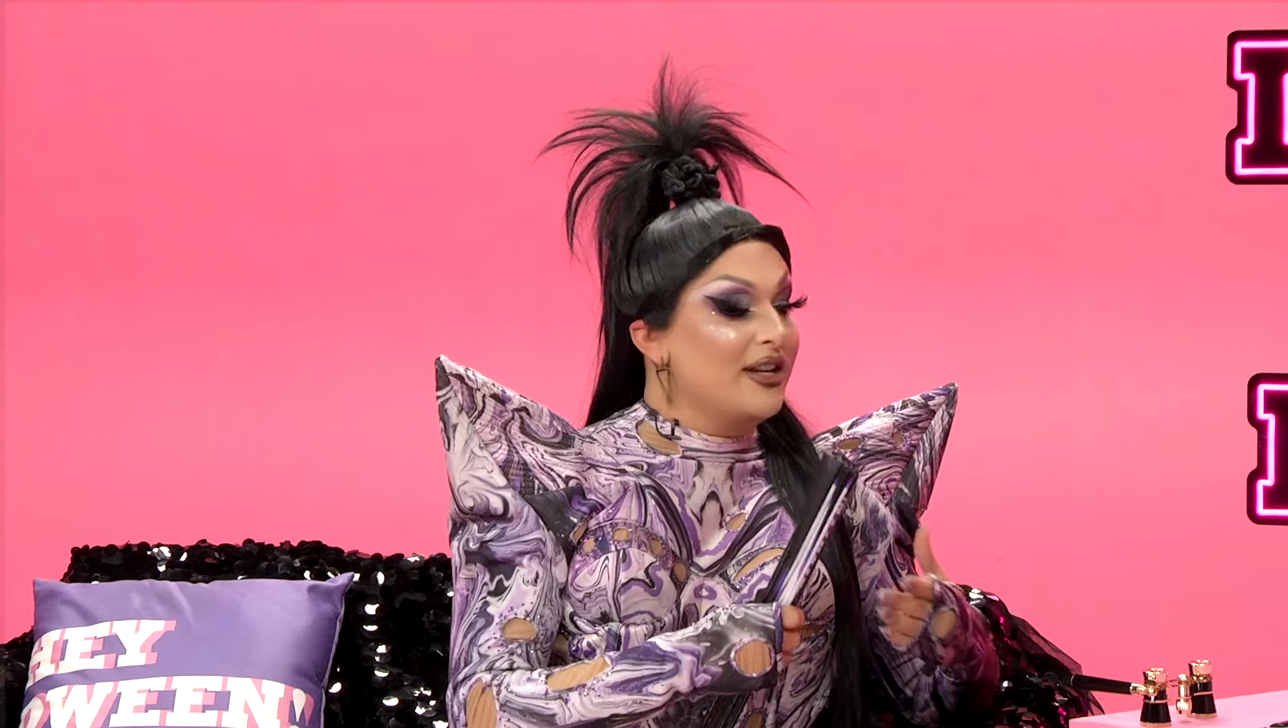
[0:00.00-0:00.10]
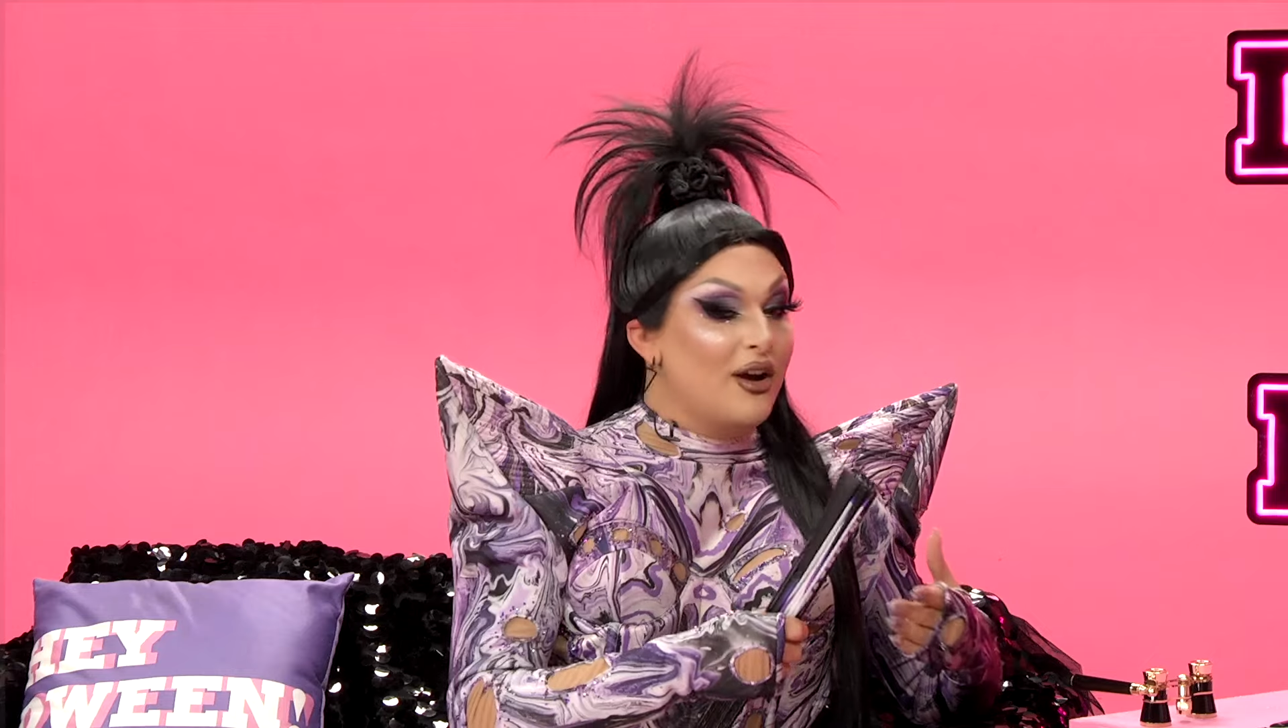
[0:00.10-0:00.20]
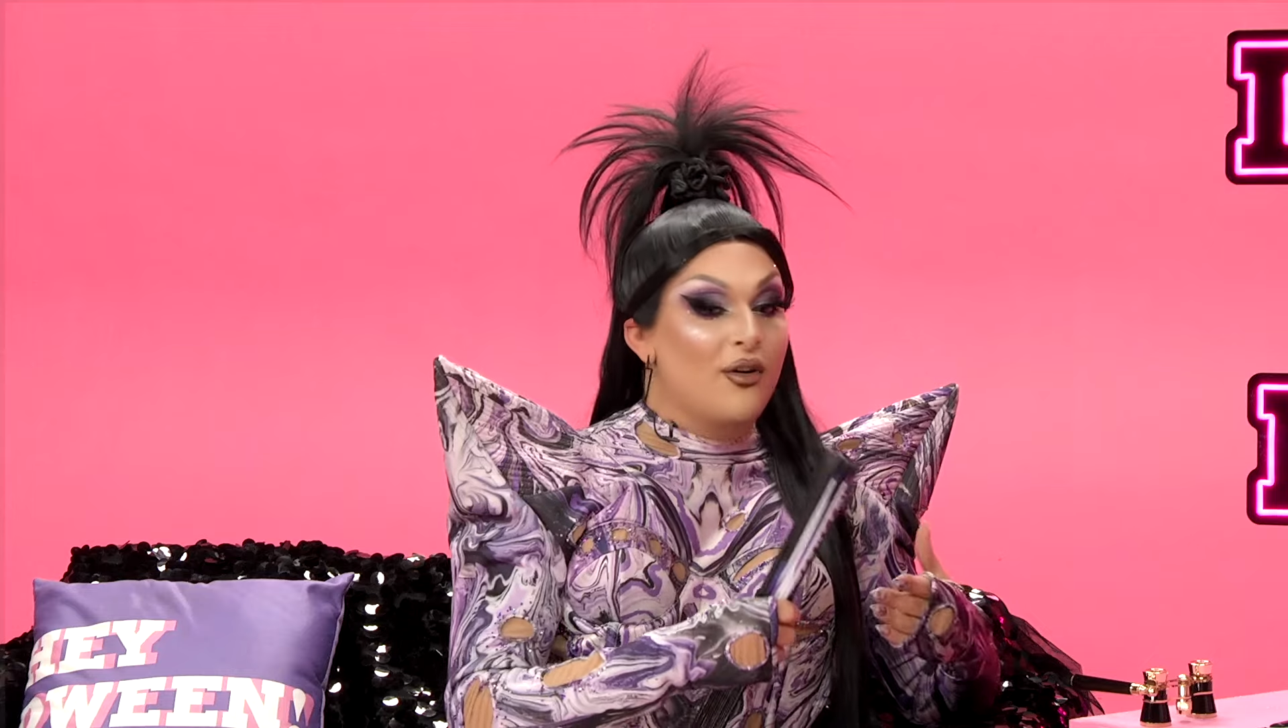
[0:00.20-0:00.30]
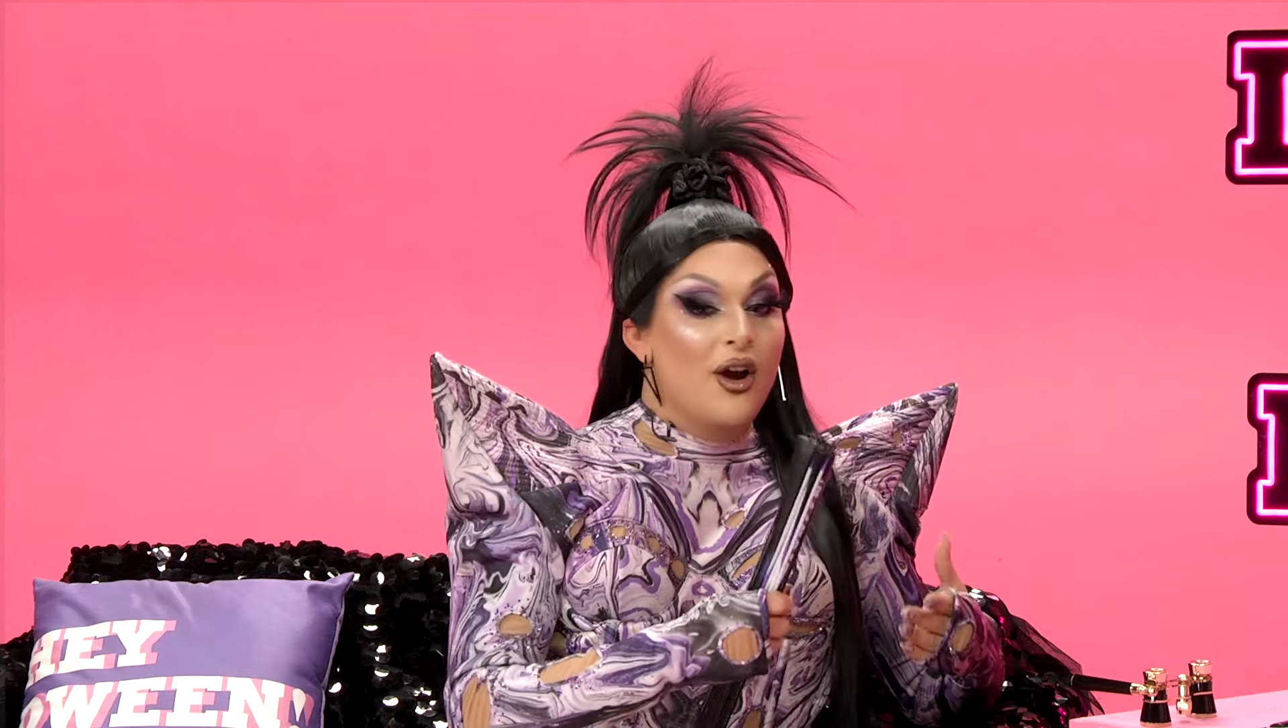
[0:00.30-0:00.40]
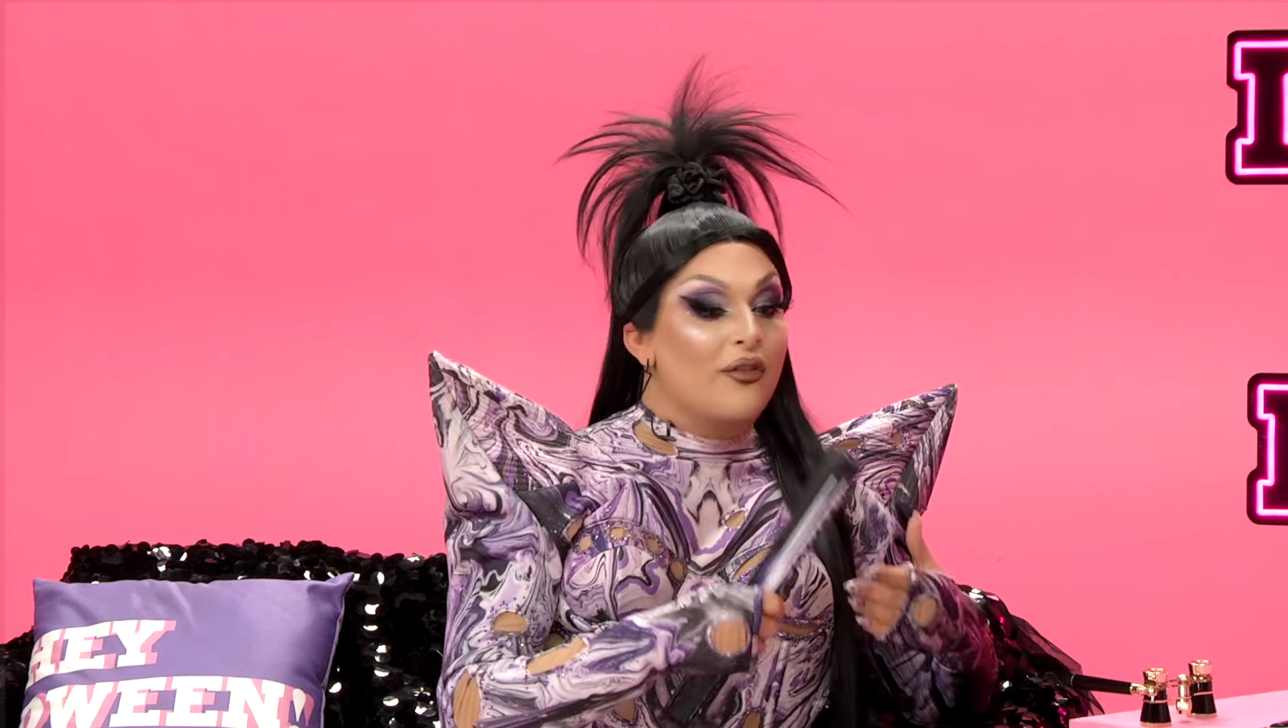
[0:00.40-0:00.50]
you
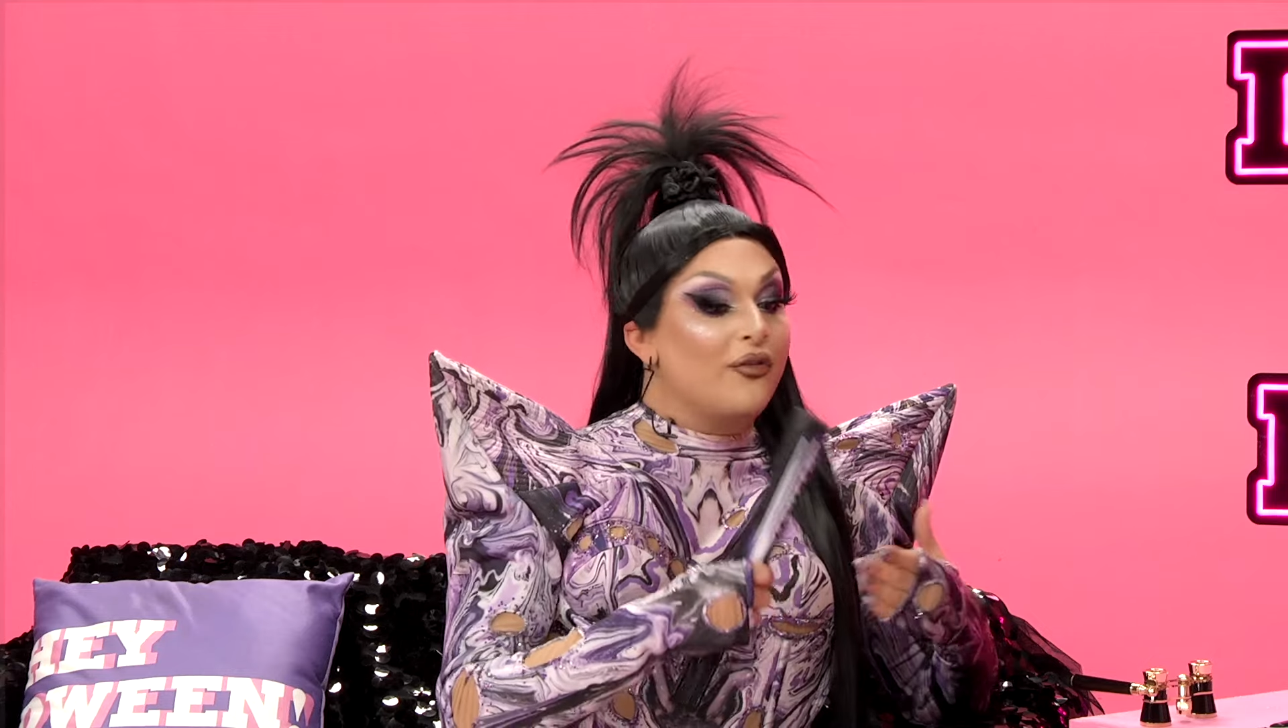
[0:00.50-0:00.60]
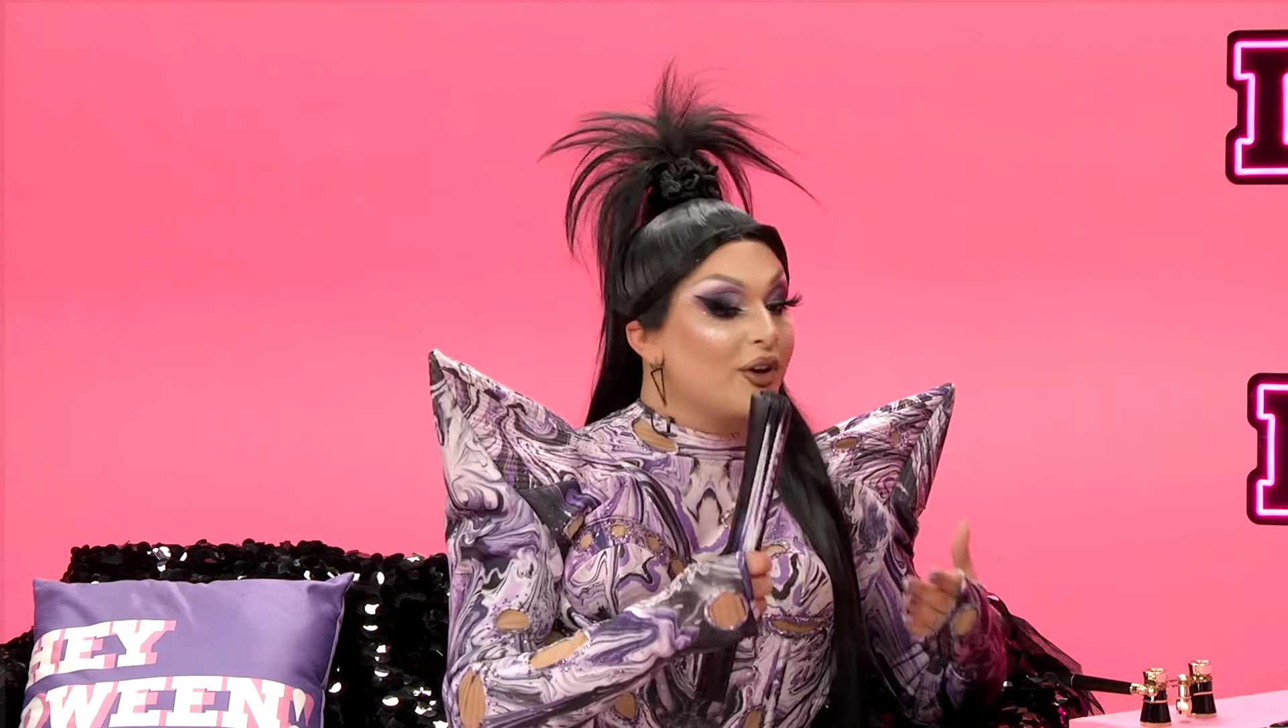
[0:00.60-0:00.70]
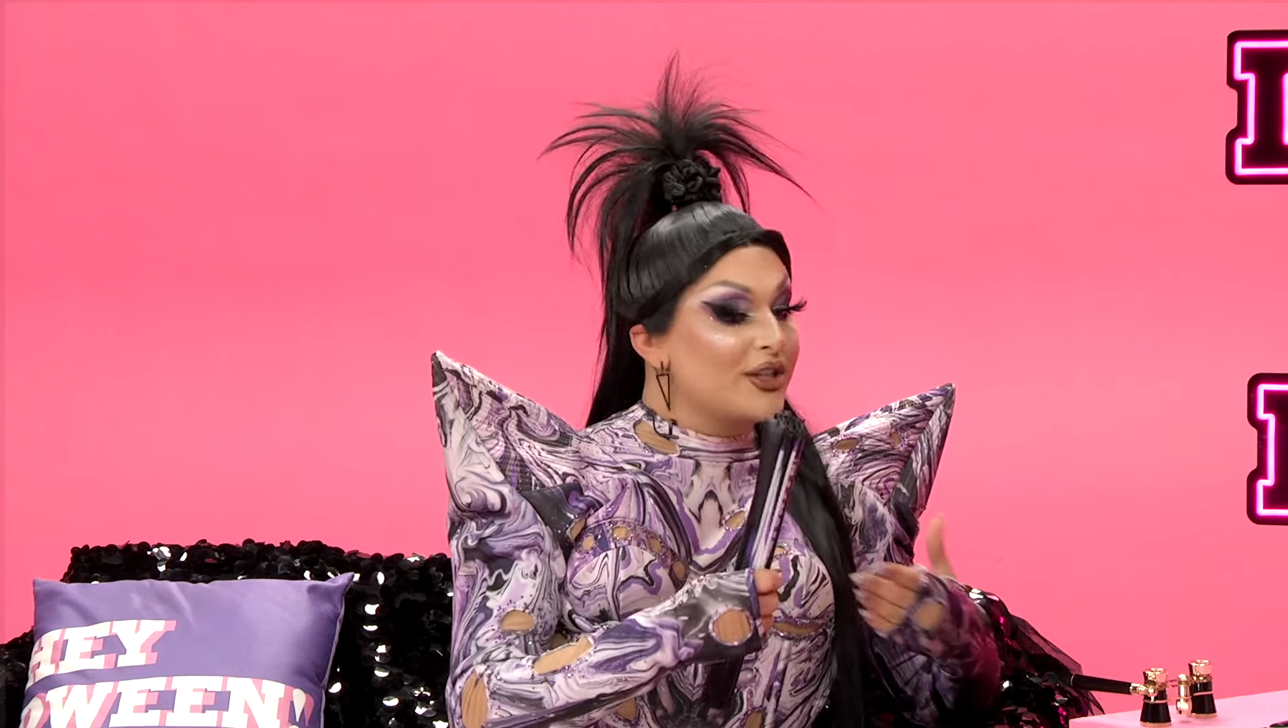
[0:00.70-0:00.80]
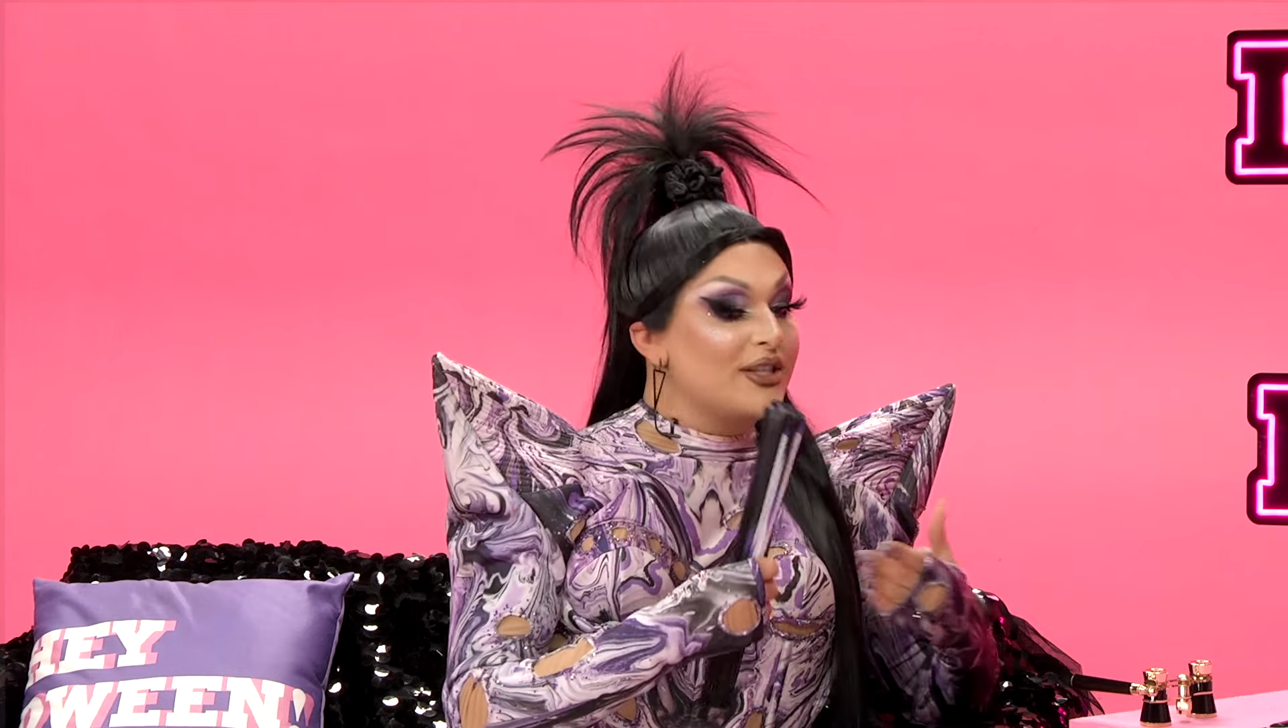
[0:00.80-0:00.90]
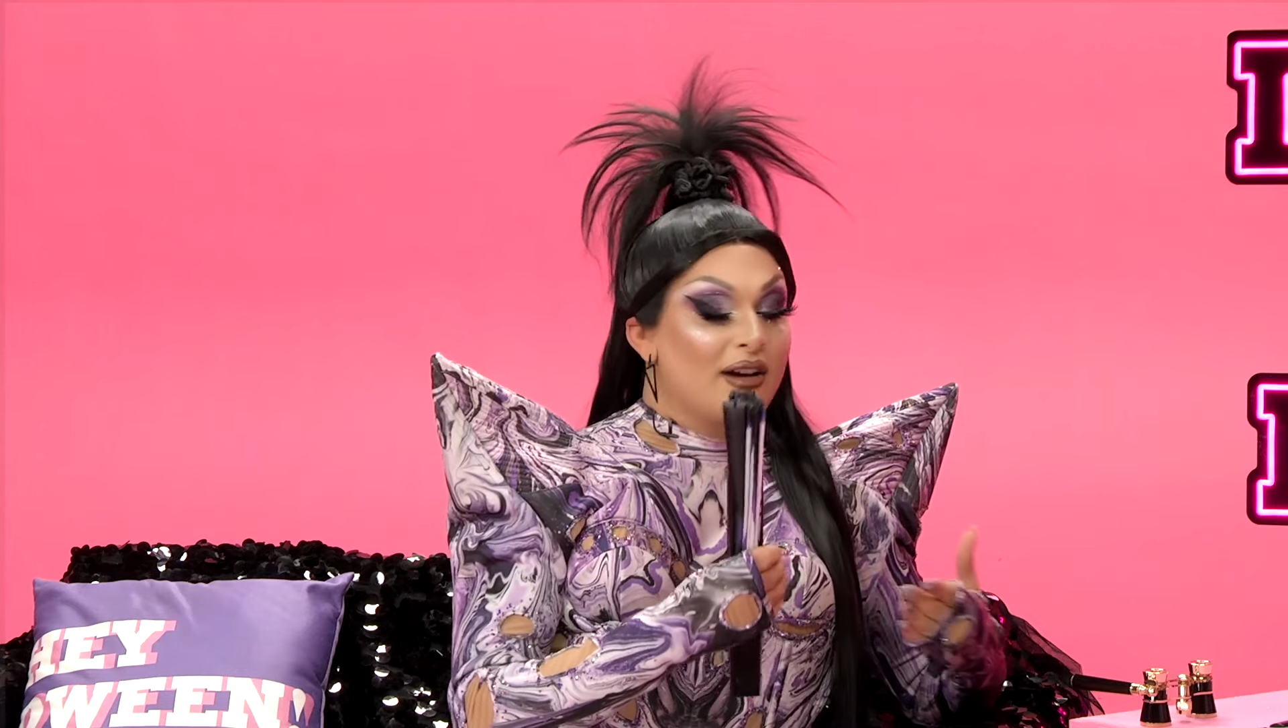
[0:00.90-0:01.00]
know
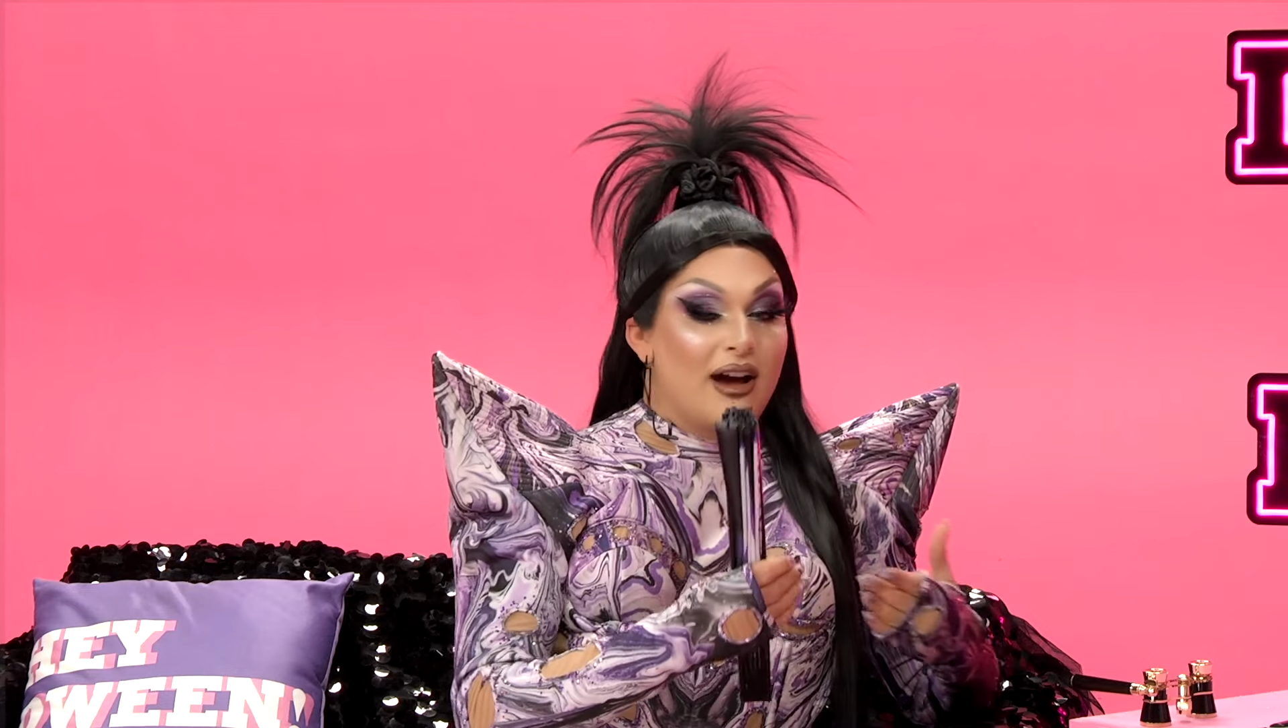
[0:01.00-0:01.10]
first